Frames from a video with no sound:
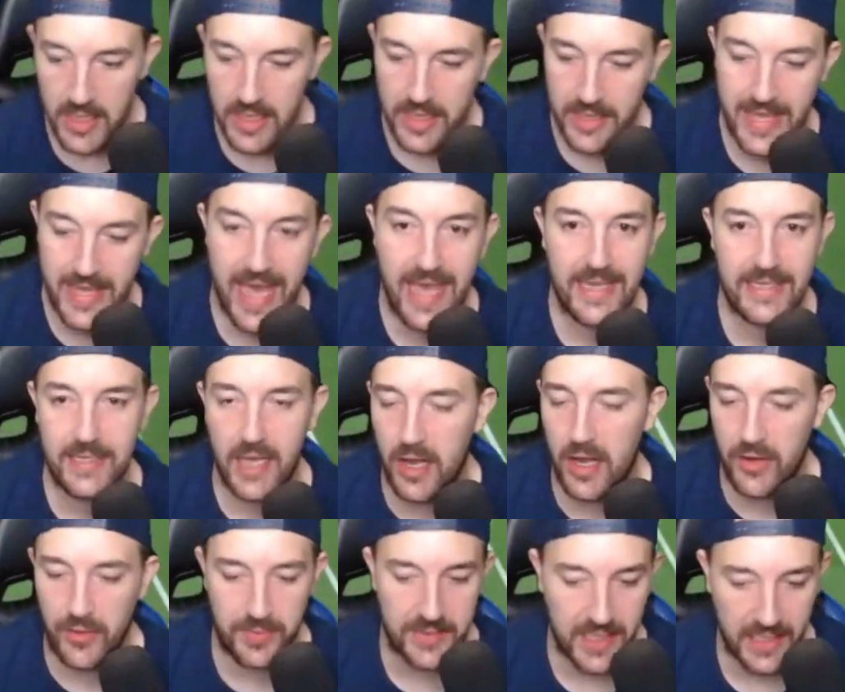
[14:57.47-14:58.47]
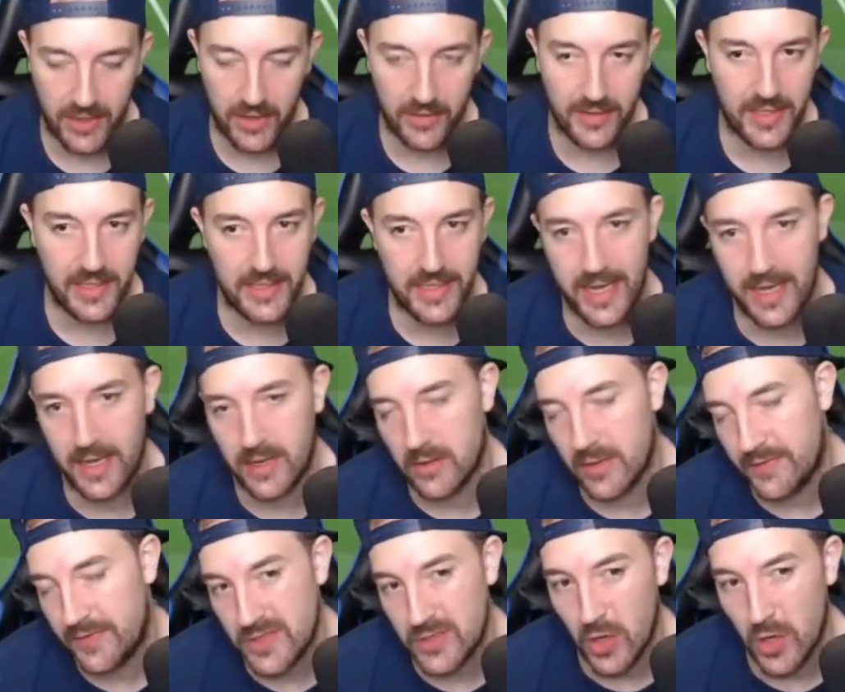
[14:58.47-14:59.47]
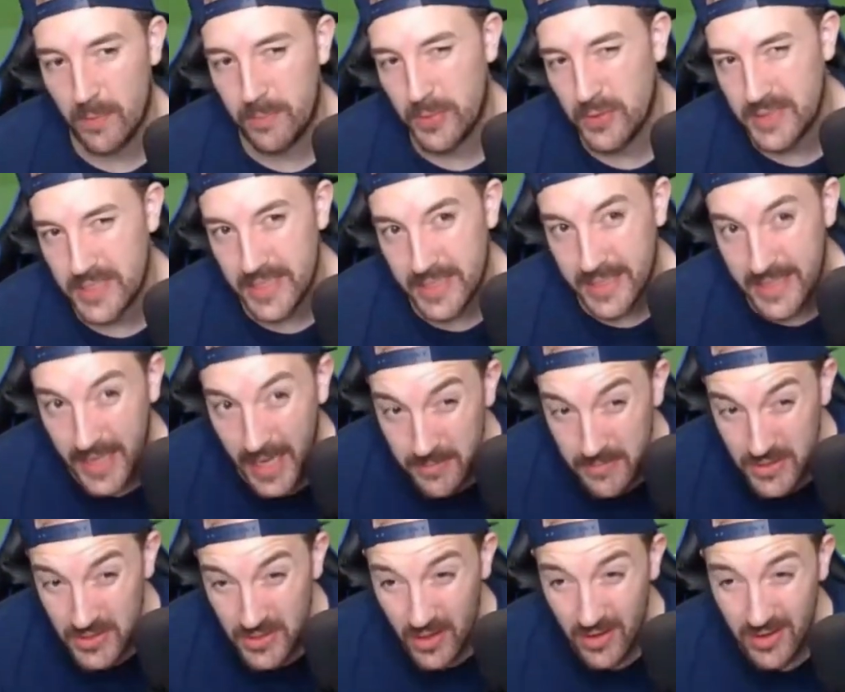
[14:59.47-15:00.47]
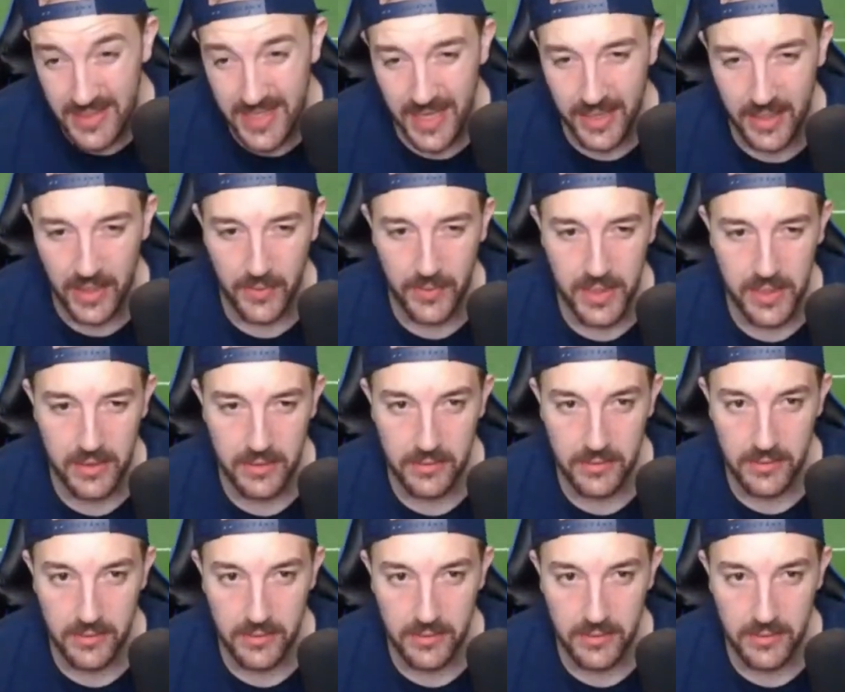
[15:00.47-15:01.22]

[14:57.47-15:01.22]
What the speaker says: That is 100% going in. Now, if he's got a boost in the chem style, is that going in?